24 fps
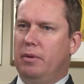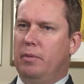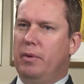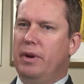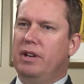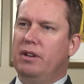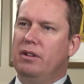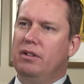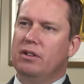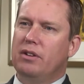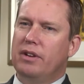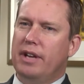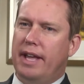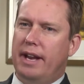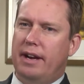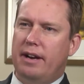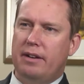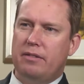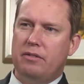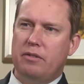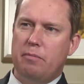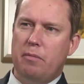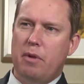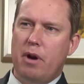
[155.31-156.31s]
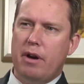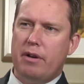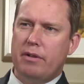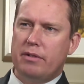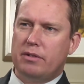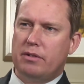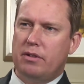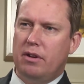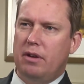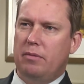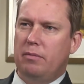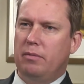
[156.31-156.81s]
But when you look at it under a
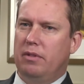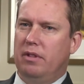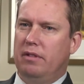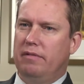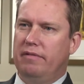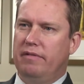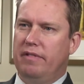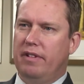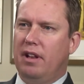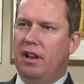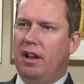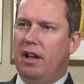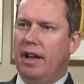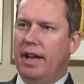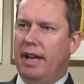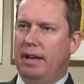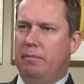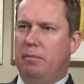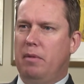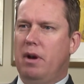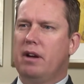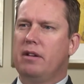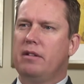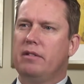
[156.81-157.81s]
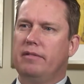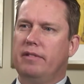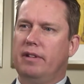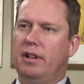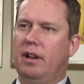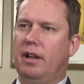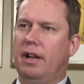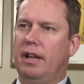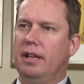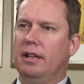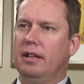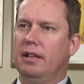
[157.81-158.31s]
microscope with the villi and
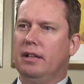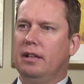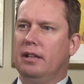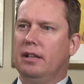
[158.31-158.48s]
microvilli,